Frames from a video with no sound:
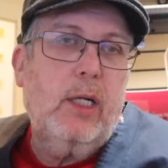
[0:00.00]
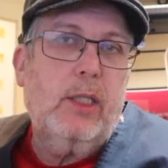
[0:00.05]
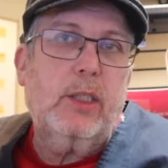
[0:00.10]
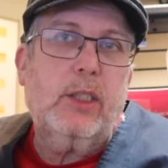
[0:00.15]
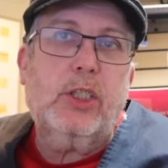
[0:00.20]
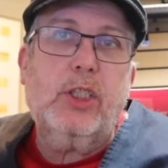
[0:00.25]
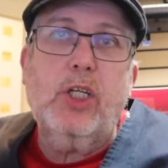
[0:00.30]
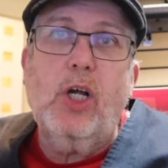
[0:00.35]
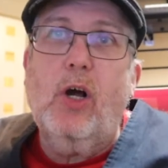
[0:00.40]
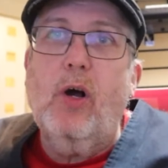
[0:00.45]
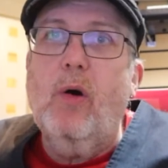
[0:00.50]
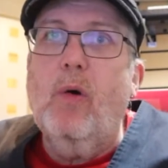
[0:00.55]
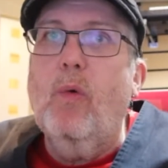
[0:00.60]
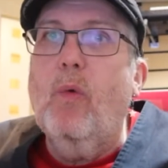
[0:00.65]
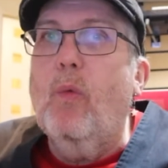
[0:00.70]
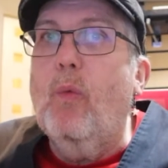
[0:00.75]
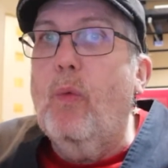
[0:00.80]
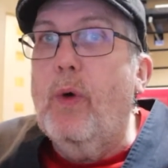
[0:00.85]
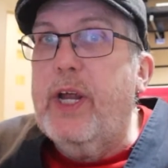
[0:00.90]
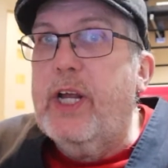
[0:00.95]
So
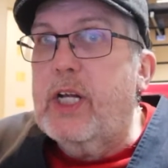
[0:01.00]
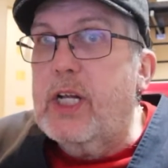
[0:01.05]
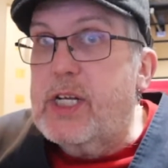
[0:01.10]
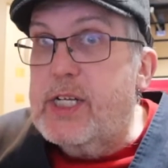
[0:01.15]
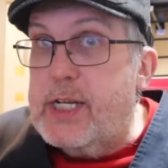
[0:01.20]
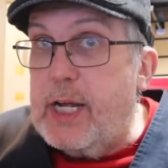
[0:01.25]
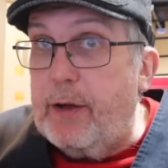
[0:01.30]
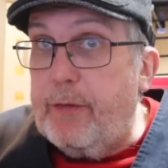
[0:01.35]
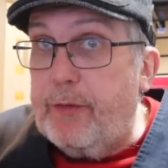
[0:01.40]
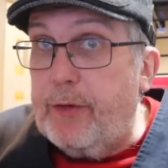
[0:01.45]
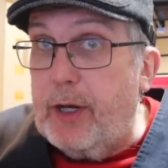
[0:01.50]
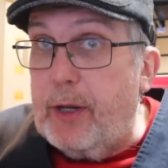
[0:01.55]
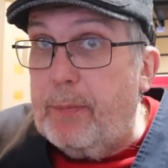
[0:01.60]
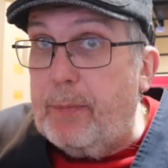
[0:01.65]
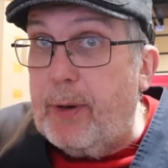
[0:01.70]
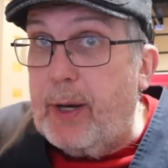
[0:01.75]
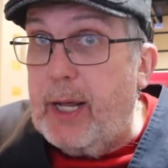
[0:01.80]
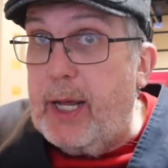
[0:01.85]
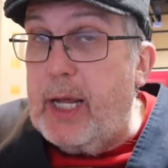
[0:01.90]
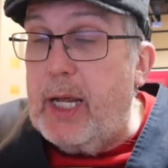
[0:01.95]
we could definitely
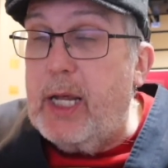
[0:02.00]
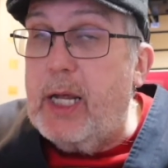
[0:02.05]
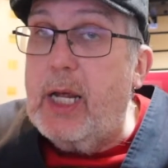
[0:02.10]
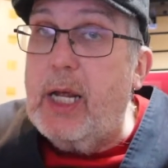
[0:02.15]
play